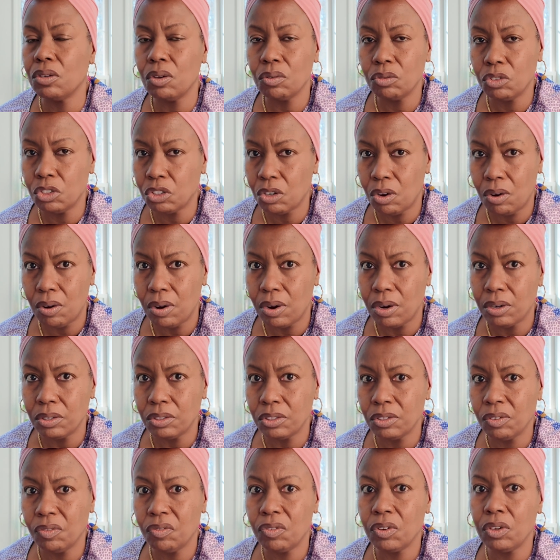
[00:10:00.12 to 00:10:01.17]
no
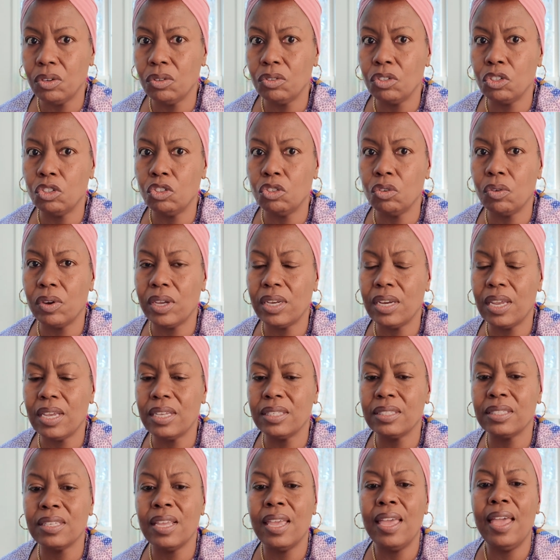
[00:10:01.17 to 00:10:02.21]
charge for you to join
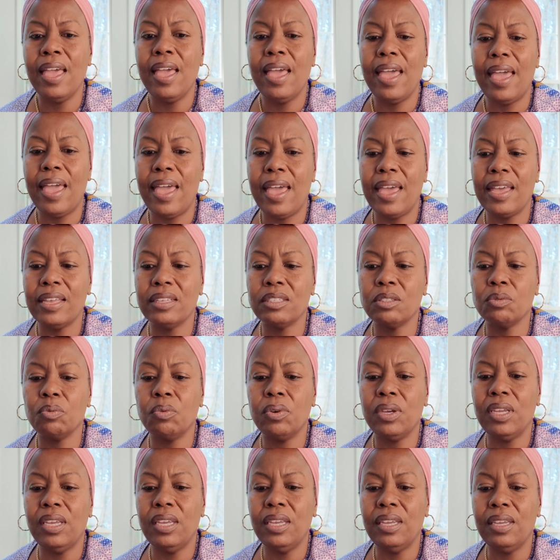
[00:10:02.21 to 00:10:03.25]
us as
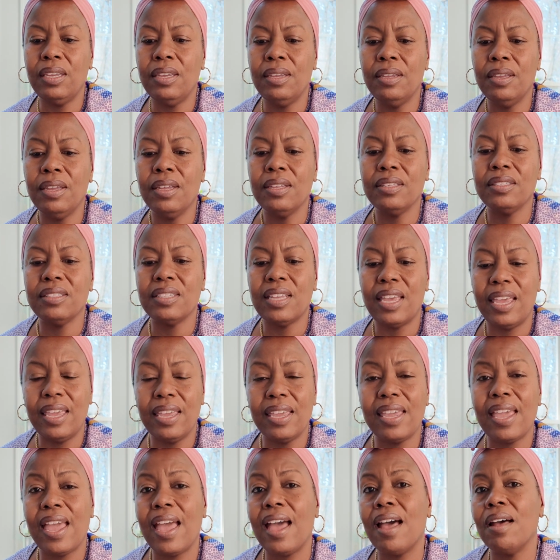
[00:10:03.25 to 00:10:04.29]
we
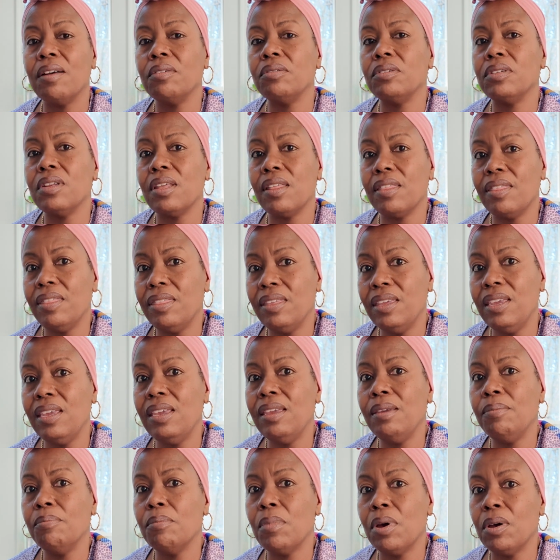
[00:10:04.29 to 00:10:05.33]
take out
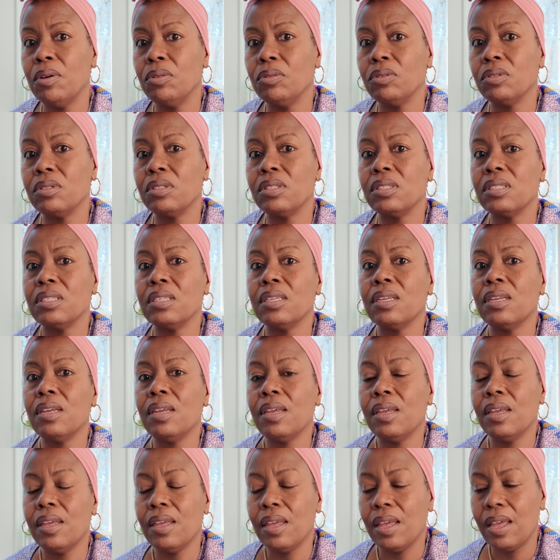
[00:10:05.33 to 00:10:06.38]
the most
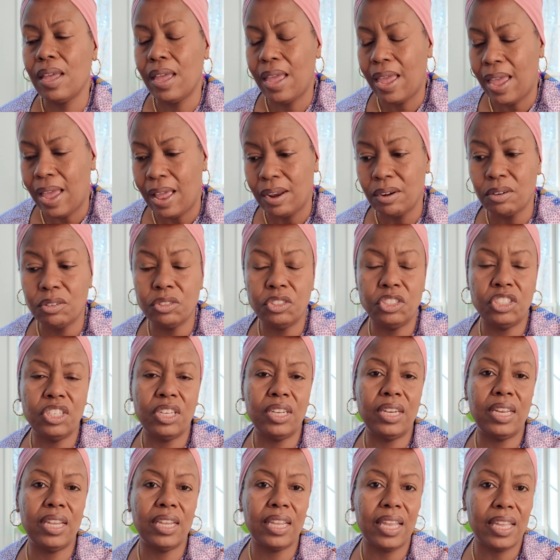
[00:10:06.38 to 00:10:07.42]

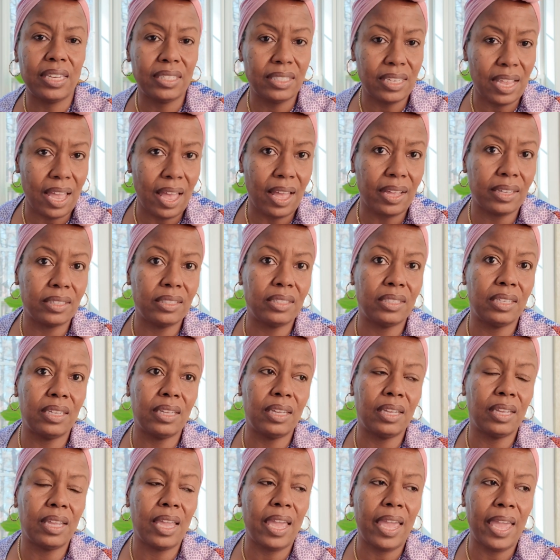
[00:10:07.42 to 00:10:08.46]
allergenic and
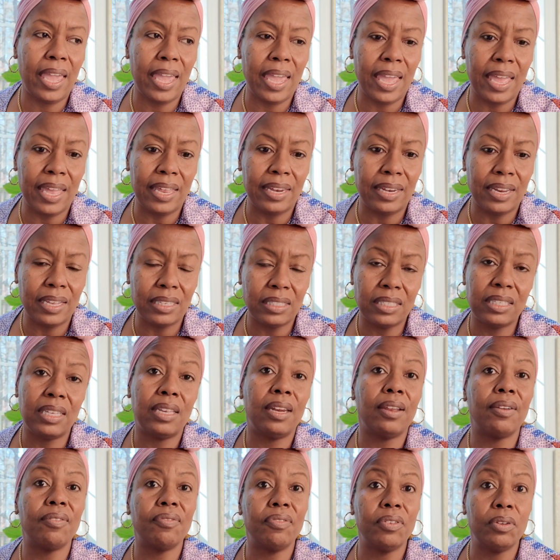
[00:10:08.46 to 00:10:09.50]
toxic and
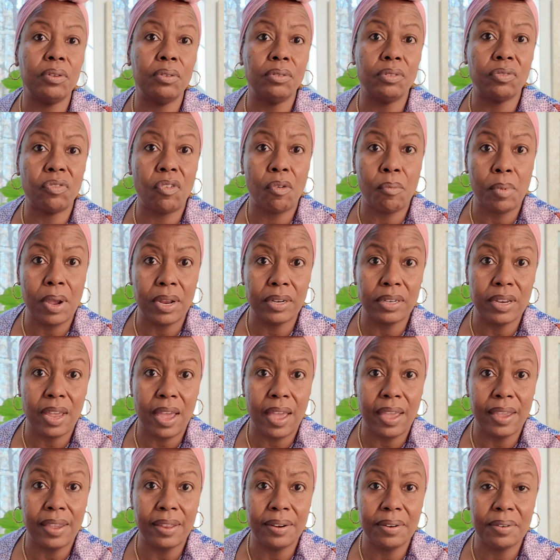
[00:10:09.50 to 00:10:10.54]
acidic foods from our
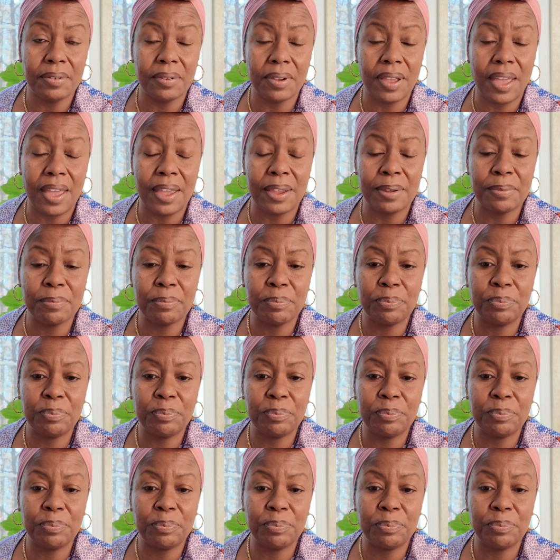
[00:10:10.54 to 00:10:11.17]
diet, okay?